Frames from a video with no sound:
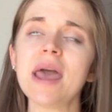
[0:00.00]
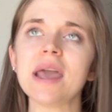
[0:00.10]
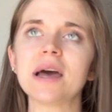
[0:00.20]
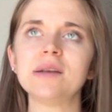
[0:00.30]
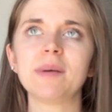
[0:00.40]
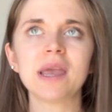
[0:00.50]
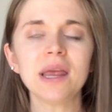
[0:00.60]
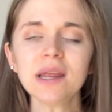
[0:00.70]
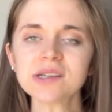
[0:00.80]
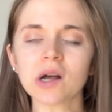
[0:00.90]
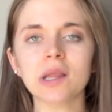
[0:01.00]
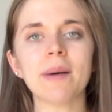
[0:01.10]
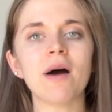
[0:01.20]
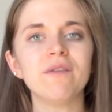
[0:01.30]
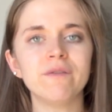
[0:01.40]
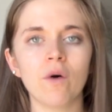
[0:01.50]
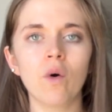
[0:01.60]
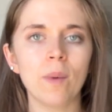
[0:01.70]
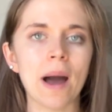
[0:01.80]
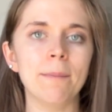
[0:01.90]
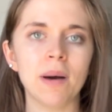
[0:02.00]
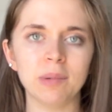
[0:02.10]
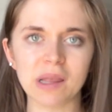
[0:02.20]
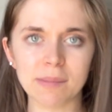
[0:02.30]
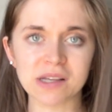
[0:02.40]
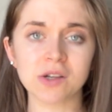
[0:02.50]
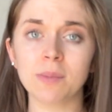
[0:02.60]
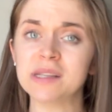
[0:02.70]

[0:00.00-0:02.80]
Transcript: And bikini is all about full round bubbly muscle,